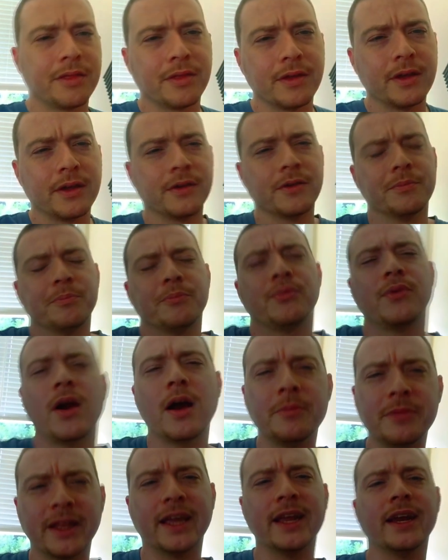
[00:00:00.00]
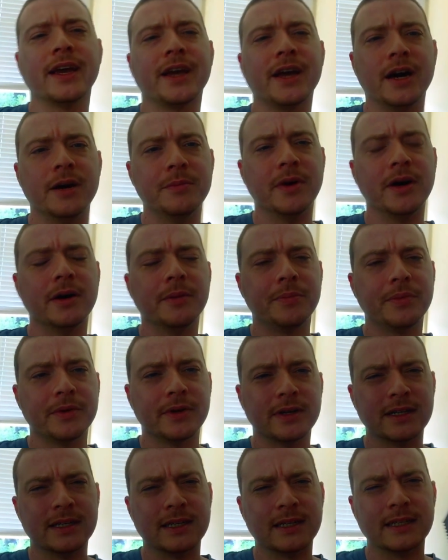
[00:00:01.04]
I think are probably going to come up
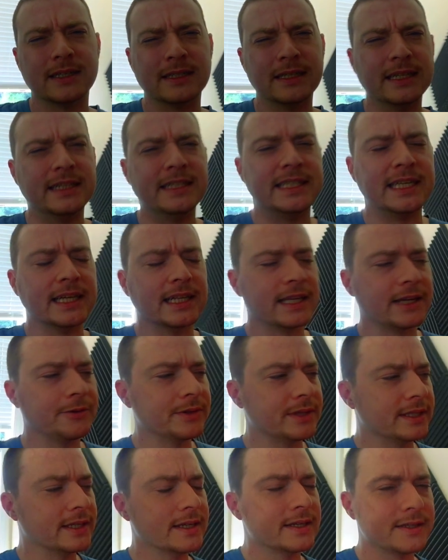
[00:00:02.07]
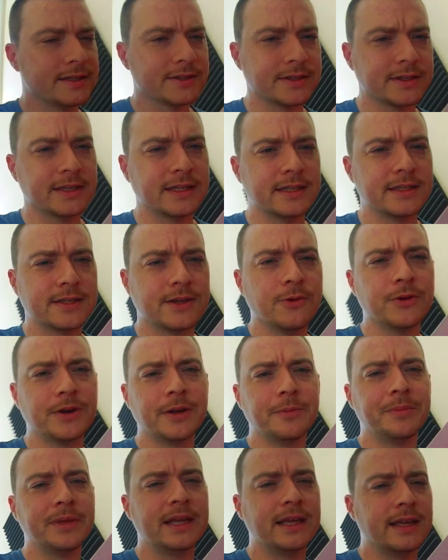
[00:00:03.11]
in dealing with this is
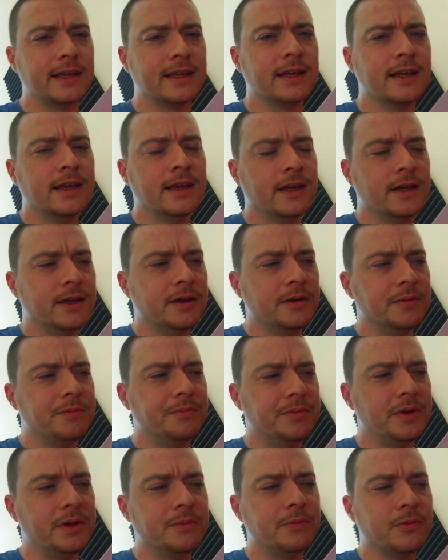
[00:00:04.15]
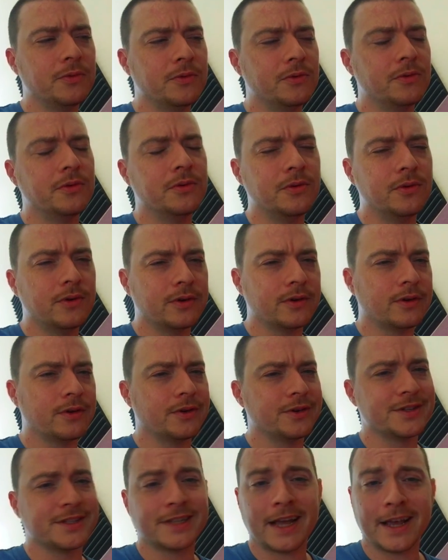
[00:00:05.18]
going to be people
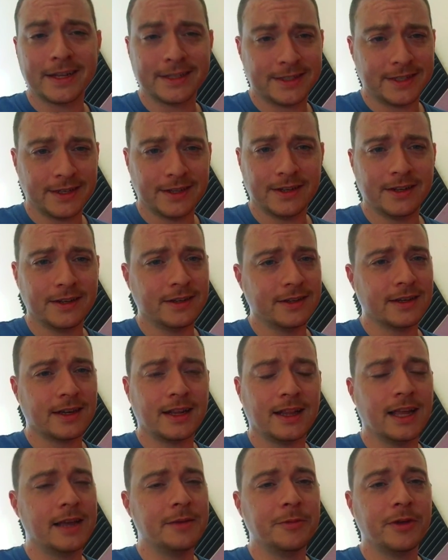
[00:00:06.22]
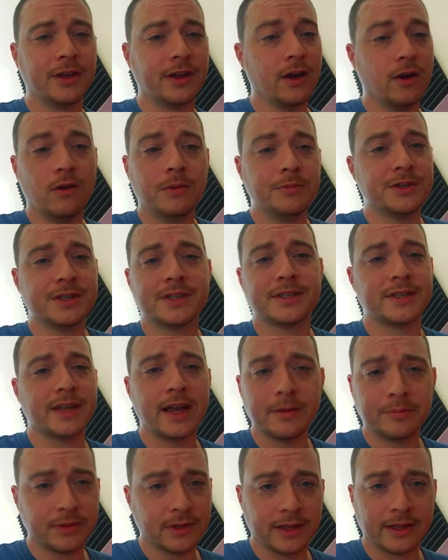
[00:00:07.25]
or Zanta claiming, oh, I'm just
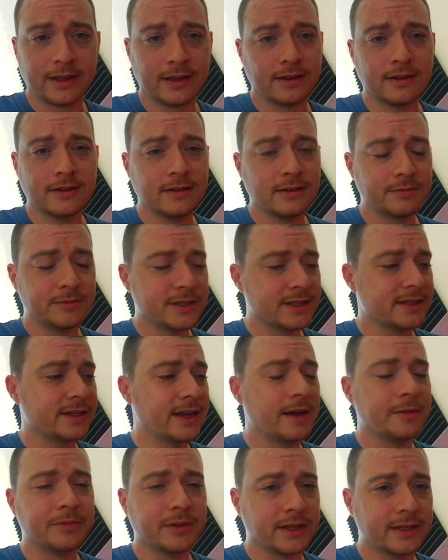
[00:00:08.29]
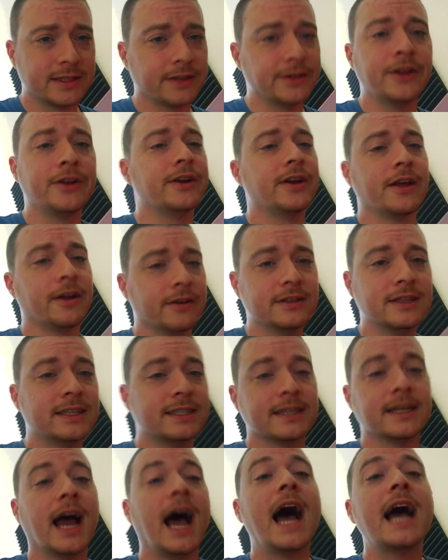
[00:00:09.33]
sampling. No.
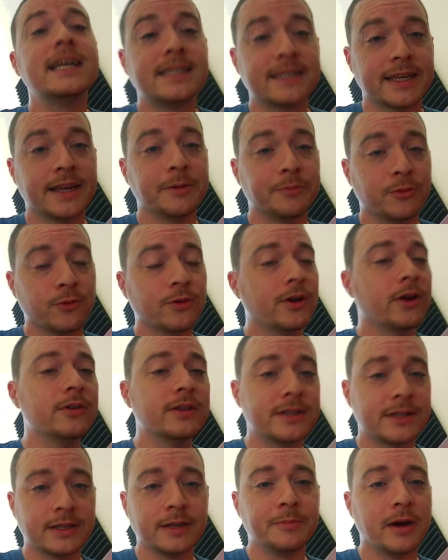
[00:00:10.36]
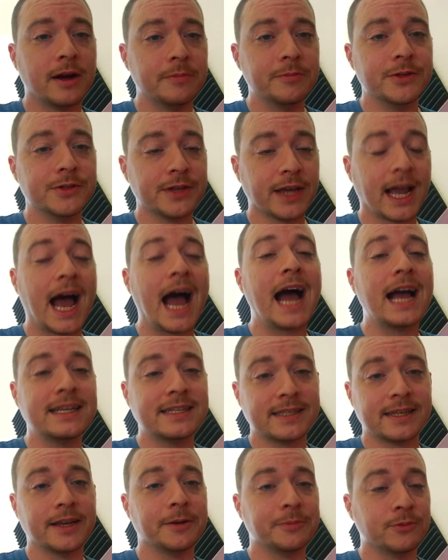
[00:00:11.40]
Listen, I sample. Go listen to my music. I
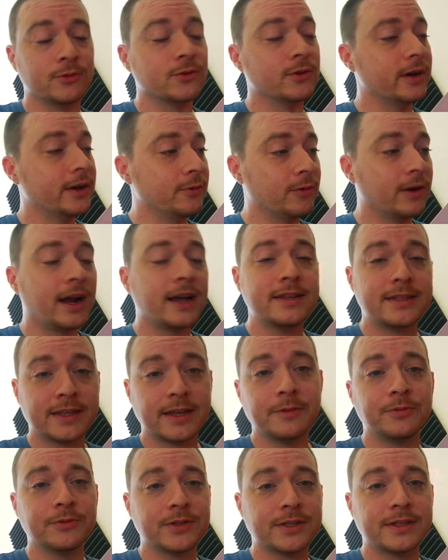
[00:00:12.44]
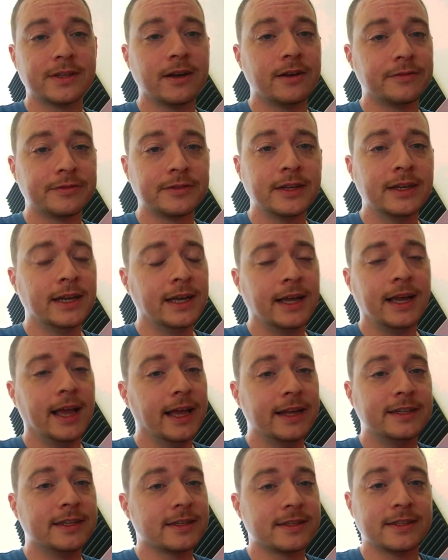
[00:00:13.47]
sample. And when I sample stuff,
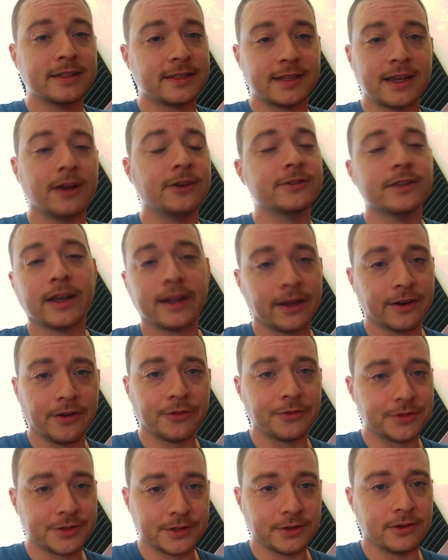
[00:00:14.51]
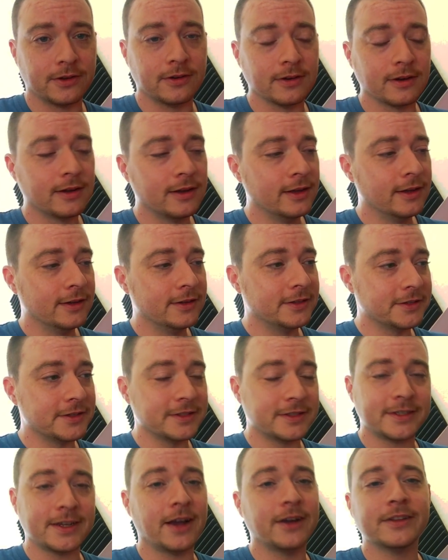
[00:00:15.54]
it doesn't sound like another song. It
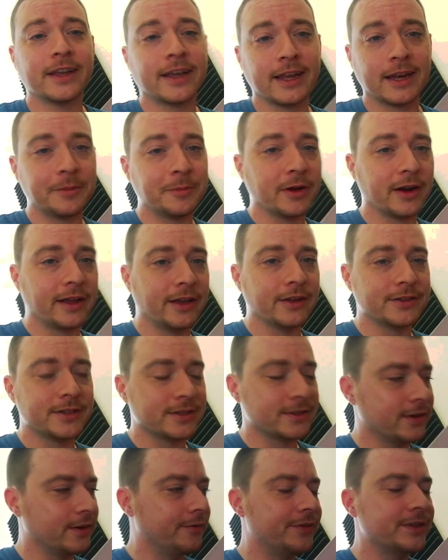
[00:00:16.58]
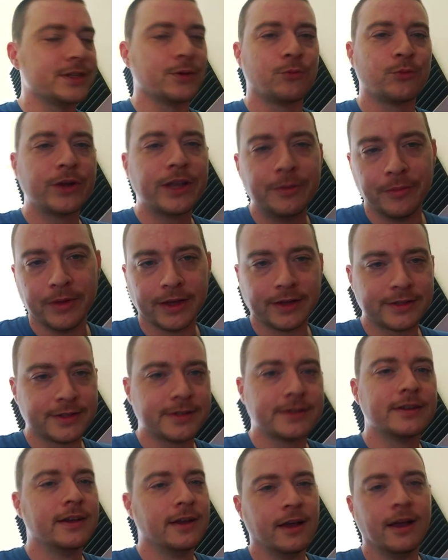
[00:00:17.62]
doesn't sound like anybody else's song. If it's a
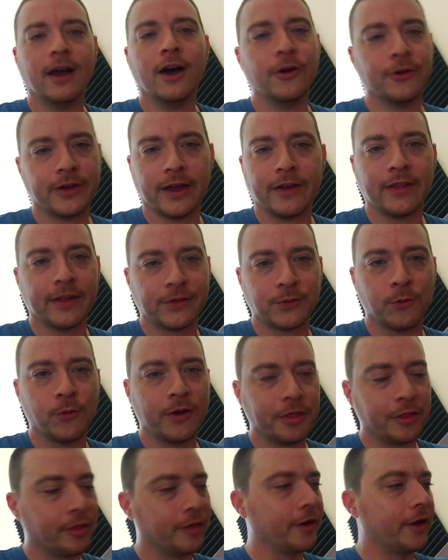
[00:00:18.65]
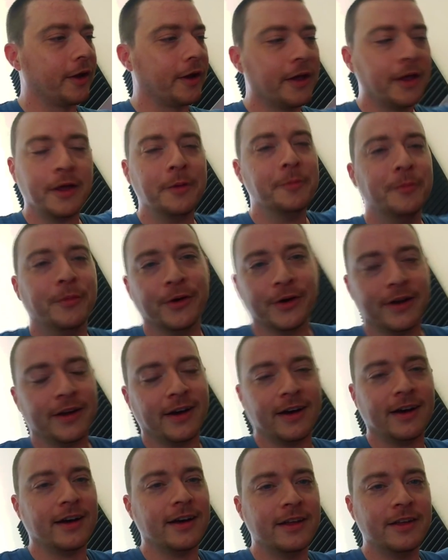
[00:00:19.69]
remix, okay, that's one thing. But
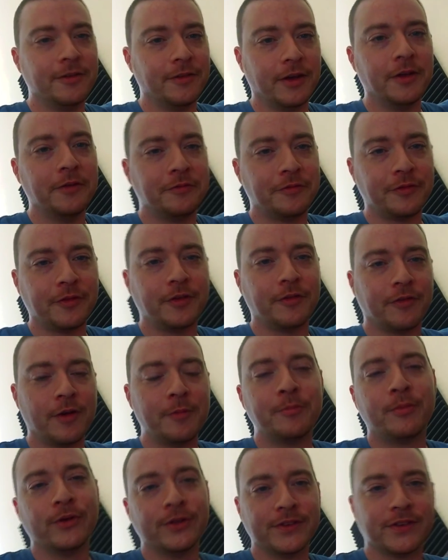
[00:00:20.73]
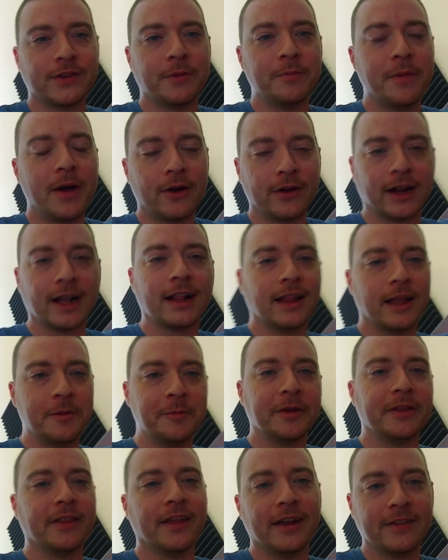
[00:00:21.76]
if I'm putting something out and
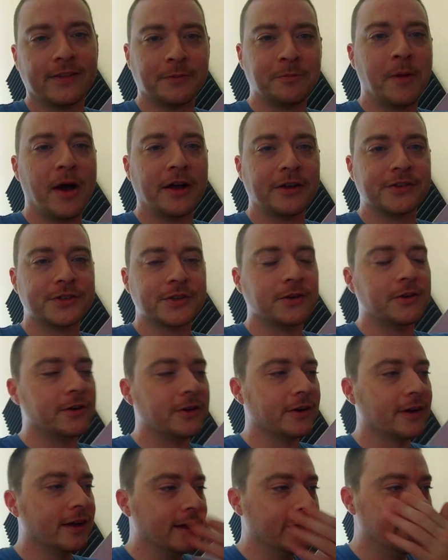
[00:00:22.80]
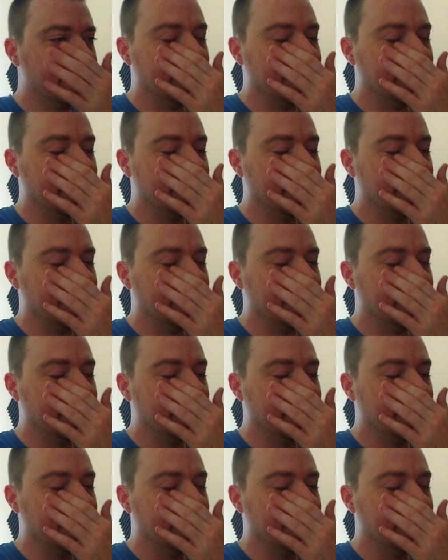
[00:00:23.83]
claiming that it's my song,